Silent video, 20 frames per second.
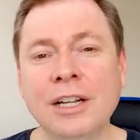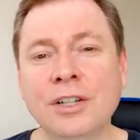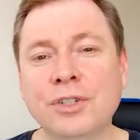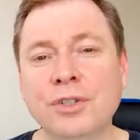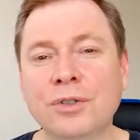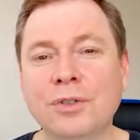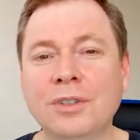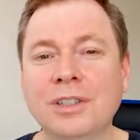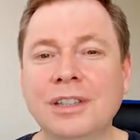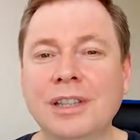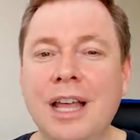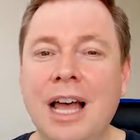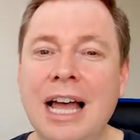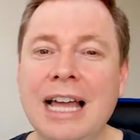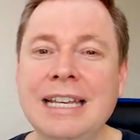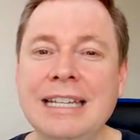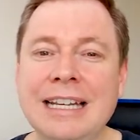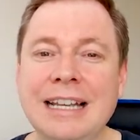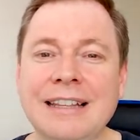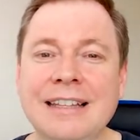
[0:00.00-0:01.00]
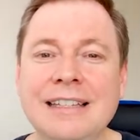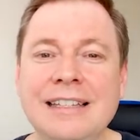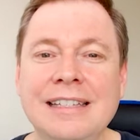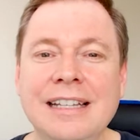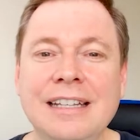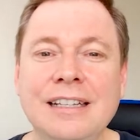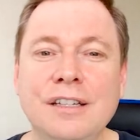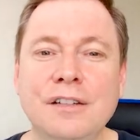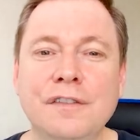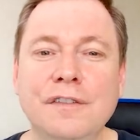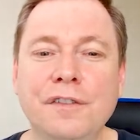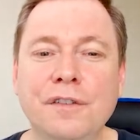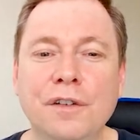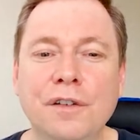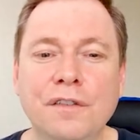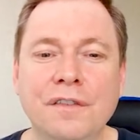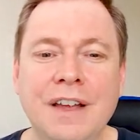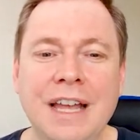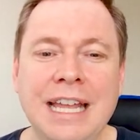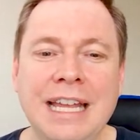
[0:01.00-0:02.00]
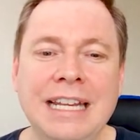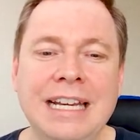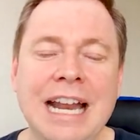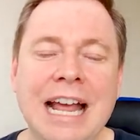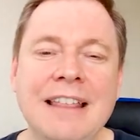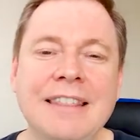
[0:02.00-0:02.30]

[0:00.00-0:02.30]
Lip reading: Draw a line down the center for a vein,